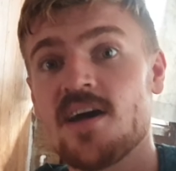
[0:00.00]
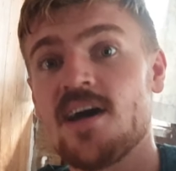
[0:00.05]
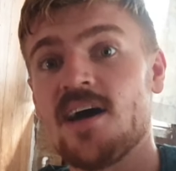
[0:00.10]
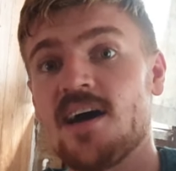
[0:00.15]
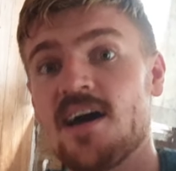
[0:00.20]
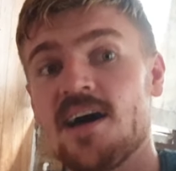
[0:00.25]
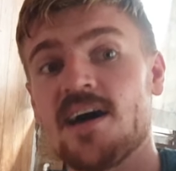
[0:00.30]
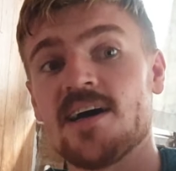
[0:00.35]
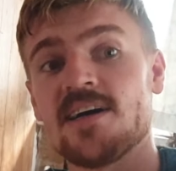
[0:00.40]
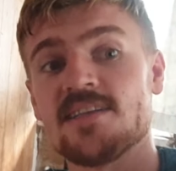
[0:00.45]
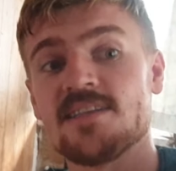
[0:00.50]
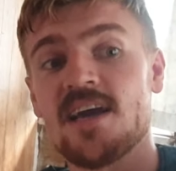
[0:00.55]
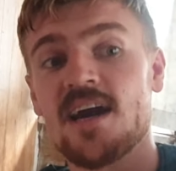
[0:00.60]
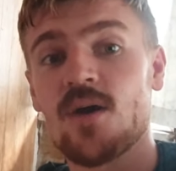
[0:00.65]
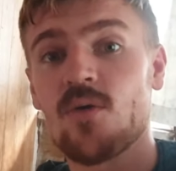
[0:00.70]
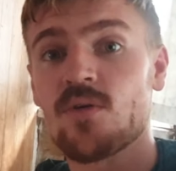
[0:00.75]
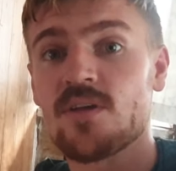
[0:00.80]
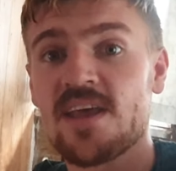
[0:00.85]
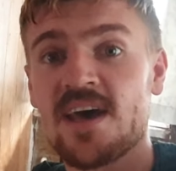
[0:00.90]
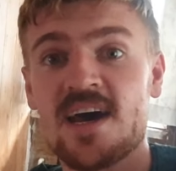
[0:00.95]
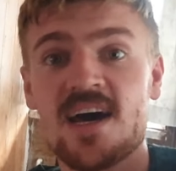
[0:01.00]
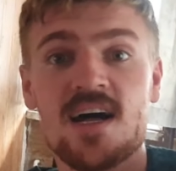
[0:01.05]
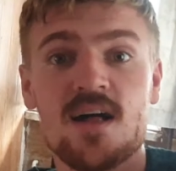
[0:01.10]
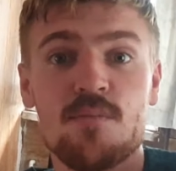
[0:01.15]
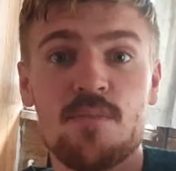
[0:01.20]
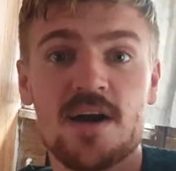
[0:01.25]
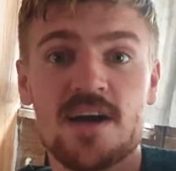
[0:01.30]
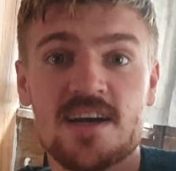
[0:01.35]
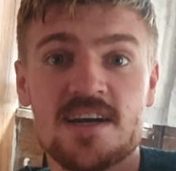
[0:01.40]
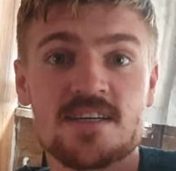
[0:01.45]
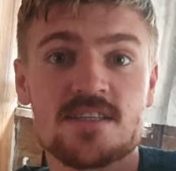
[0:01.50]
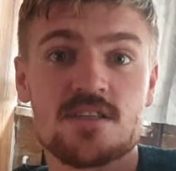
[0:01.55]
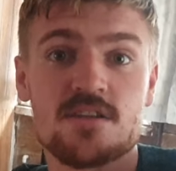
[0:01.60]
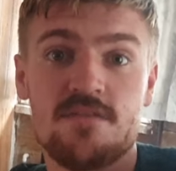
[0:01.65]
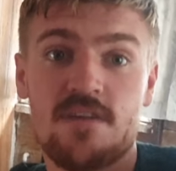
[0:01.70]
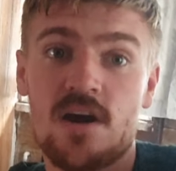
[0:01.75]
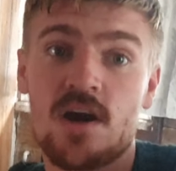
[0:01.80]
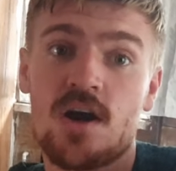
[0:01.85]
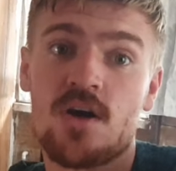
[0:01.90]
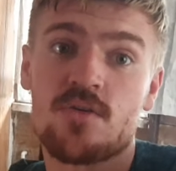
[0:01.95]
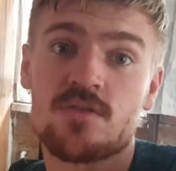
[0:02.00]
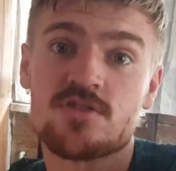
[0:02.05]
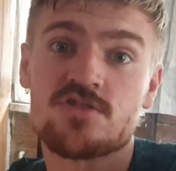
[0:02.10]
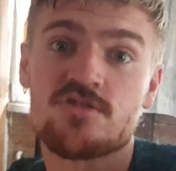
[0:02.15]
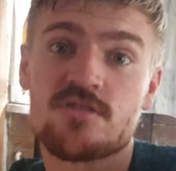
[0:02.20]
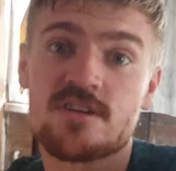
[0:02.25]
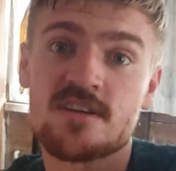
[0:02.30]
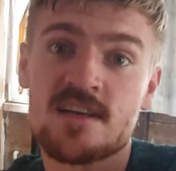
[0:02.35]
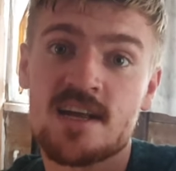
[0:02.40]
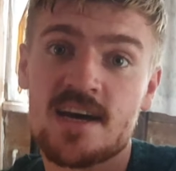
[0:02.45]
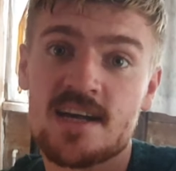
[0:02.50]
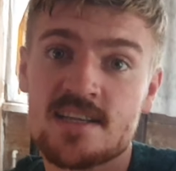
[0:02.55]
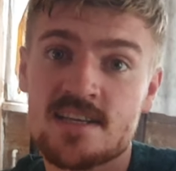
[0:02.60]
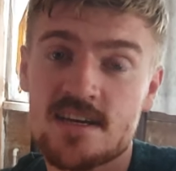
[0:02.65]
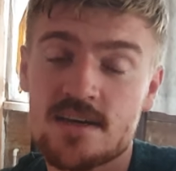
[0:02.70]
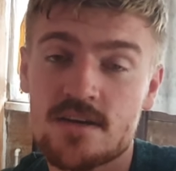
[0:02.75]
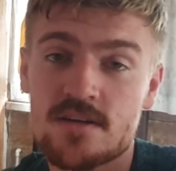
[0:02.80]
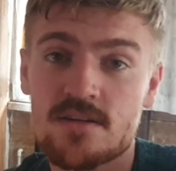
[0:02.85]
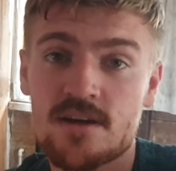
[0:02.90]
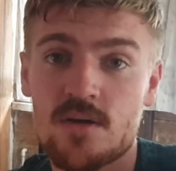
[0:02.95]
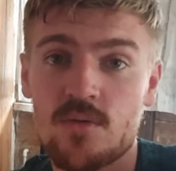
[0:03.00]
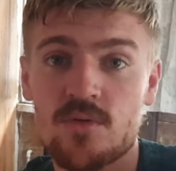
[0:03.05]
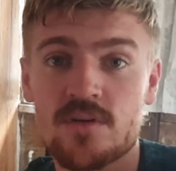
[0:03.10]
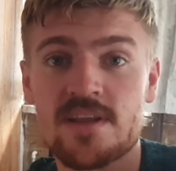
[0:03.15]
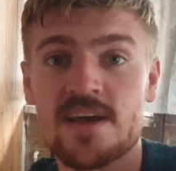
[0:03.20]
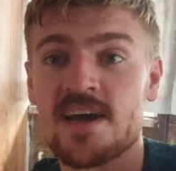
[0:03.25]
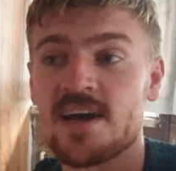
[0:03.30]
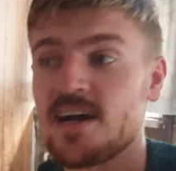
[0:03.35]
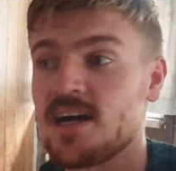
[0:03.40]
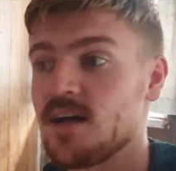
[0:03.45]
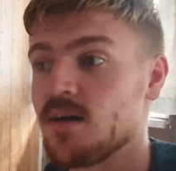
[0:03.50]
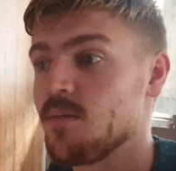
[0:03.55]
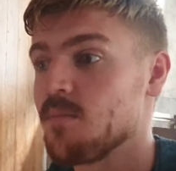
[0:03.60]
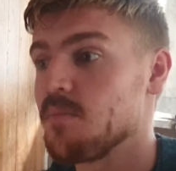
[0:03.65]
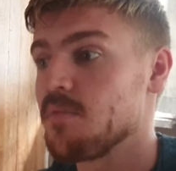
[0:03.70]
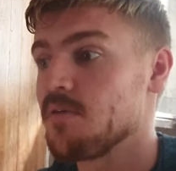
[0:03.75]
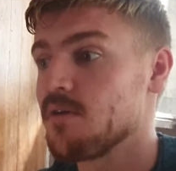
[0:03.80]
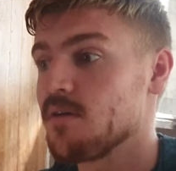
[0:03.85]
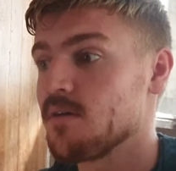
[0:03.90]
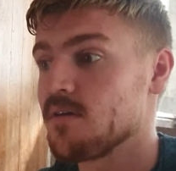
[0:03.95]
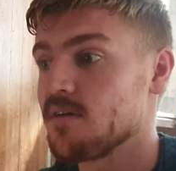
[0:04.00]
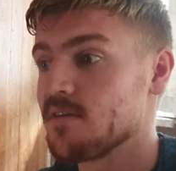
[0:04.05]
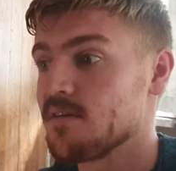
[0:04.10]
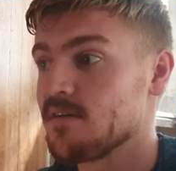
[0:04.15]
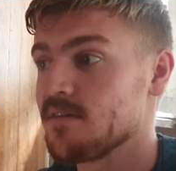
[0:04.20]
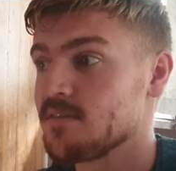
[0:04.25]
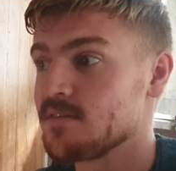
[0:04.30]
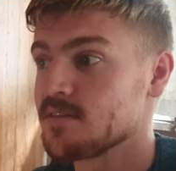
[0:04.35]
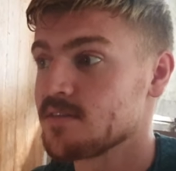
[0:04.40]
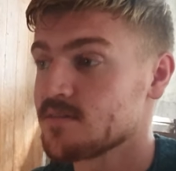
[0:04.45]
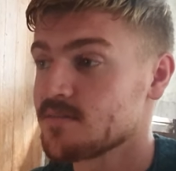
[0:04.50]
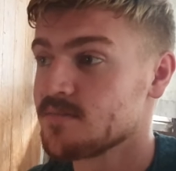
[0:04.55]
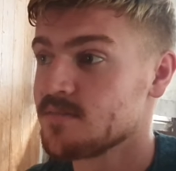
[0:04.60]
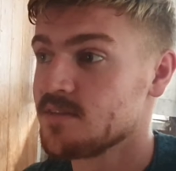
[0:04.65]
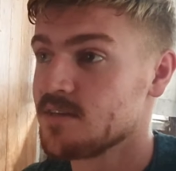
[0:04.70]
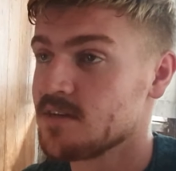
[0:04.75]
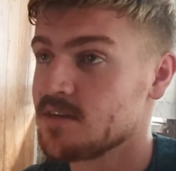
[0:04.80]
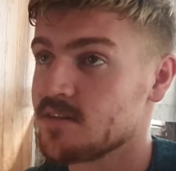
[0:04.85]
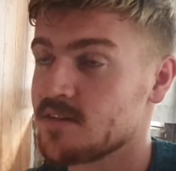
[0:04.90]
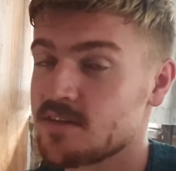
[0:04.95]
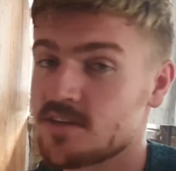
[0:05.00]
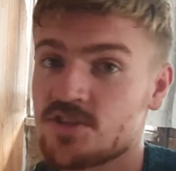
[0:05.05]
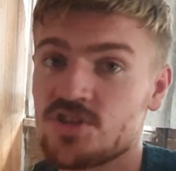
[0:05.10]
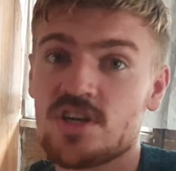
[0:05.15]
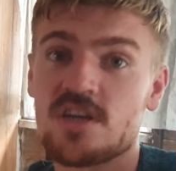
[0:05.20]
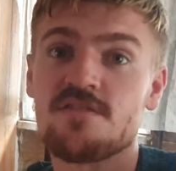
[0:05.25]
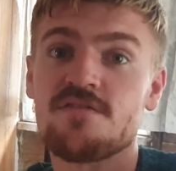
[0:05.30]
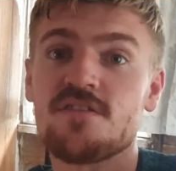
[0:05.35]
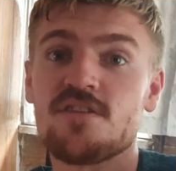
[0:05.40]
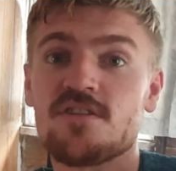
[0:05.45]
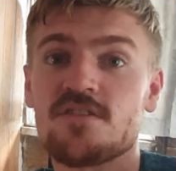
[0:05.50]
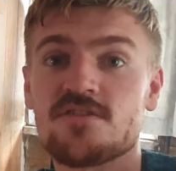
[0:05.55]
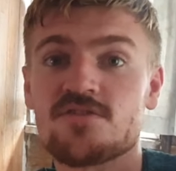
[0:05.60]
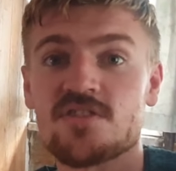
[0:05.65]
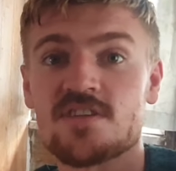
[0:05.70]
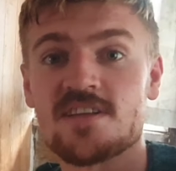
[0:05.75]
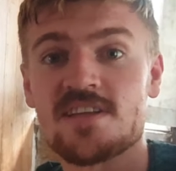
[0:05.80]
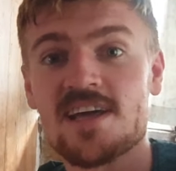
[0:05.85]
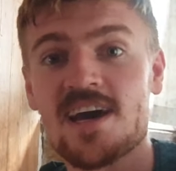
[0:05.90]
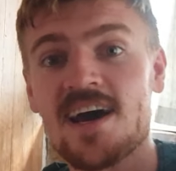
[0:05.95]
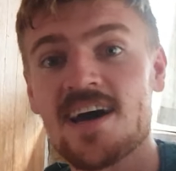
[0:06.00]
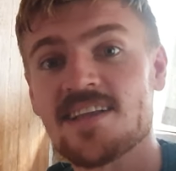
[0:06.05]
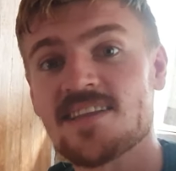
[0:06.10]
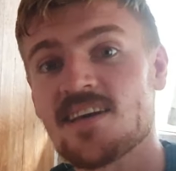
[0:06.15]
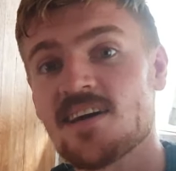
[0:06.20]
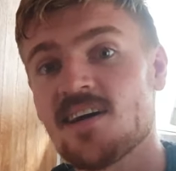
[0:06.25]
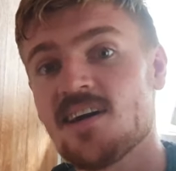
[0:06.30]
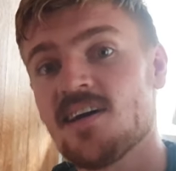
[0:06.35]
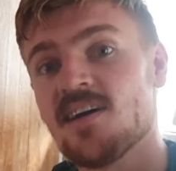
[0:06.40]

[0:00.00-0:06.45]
And yeah, I want to help, I guess, the Warao in Trinidad here. I want to help uh, the, the, the chief here in Trinidad